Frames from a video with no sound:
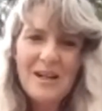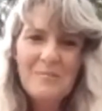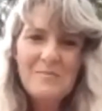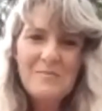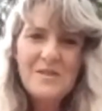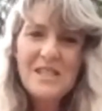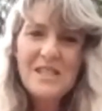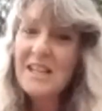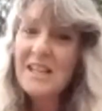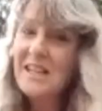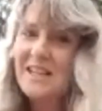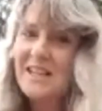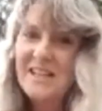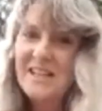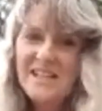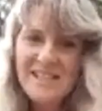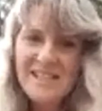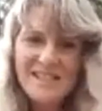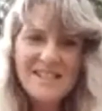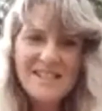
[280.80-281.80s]

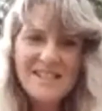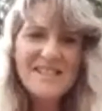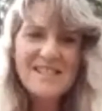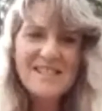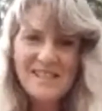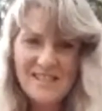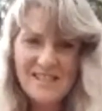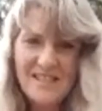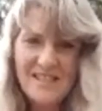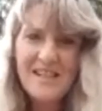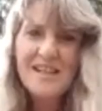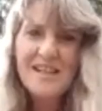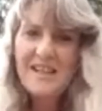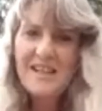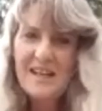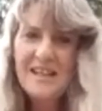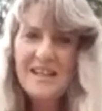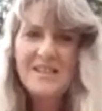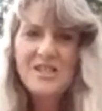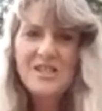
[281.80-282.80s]
telekinesis
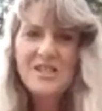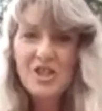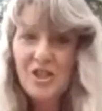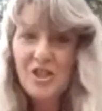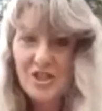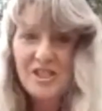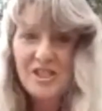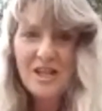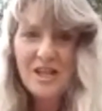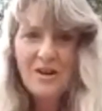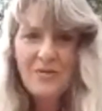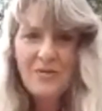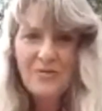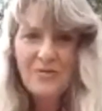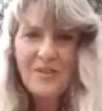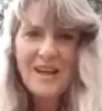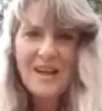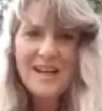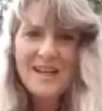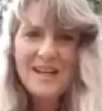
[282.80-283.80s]
as yourself,
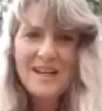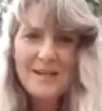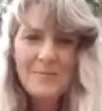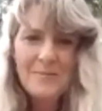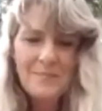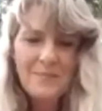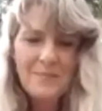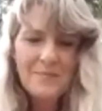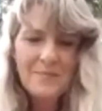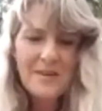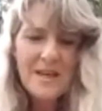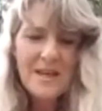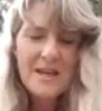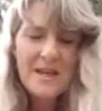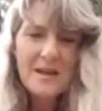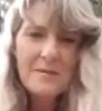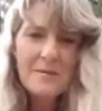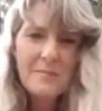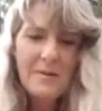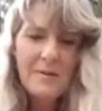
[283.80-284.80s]

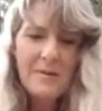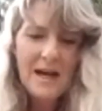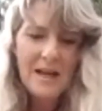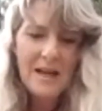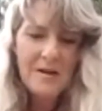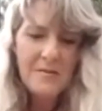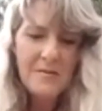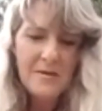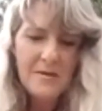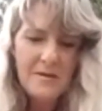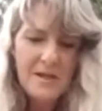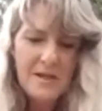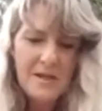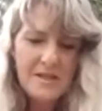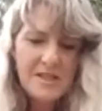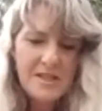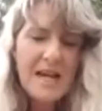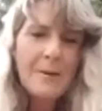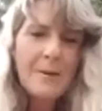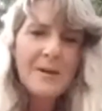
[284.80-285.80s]
but
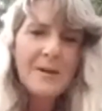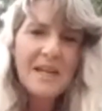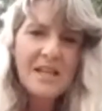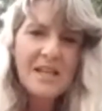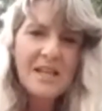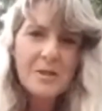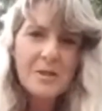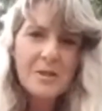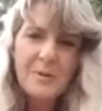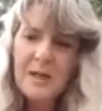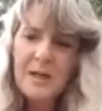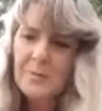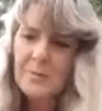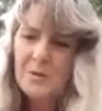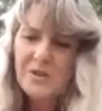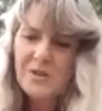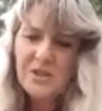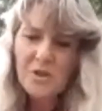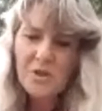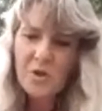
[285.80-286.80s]
tapping into
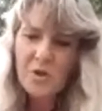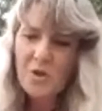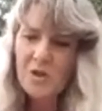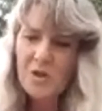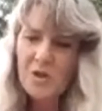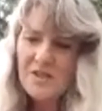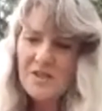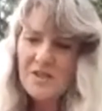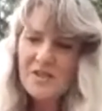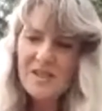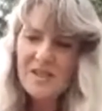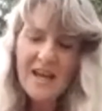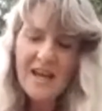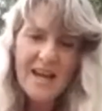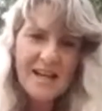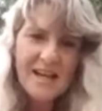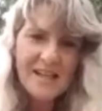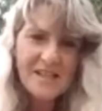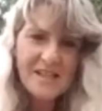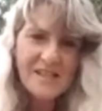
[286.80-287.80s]
people's thoughts
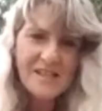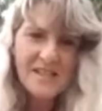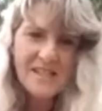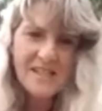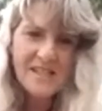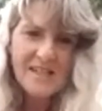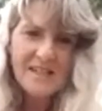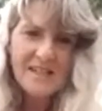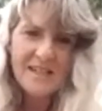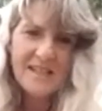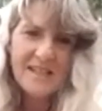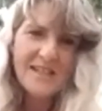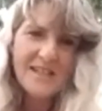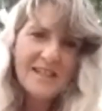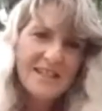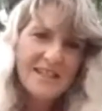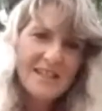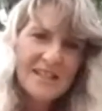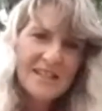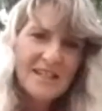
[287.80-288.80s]
and
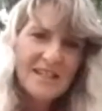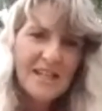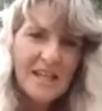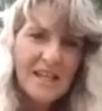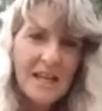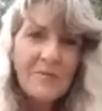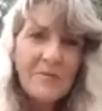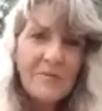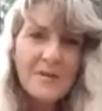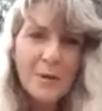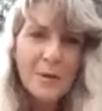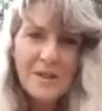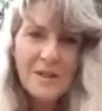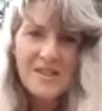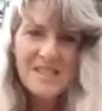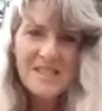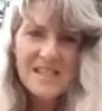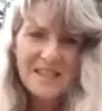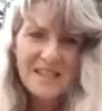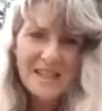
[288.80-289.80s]

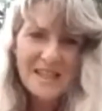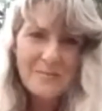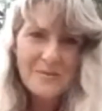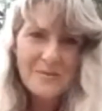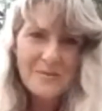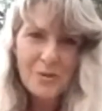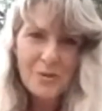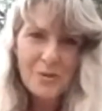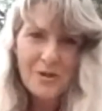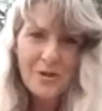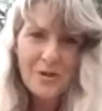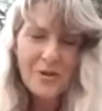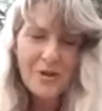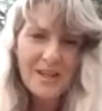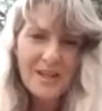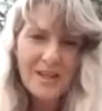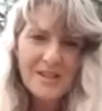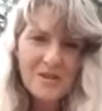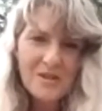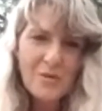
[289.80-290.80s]
influencing them to a
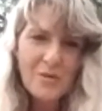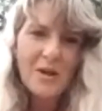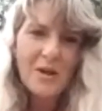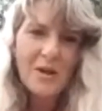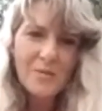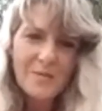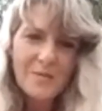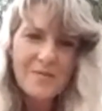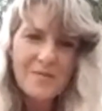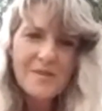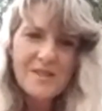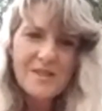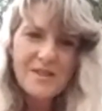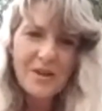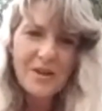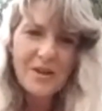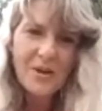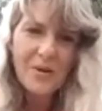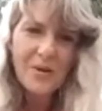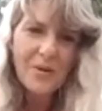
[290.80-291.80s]
degree as well.
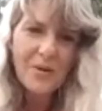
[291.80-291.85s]
So,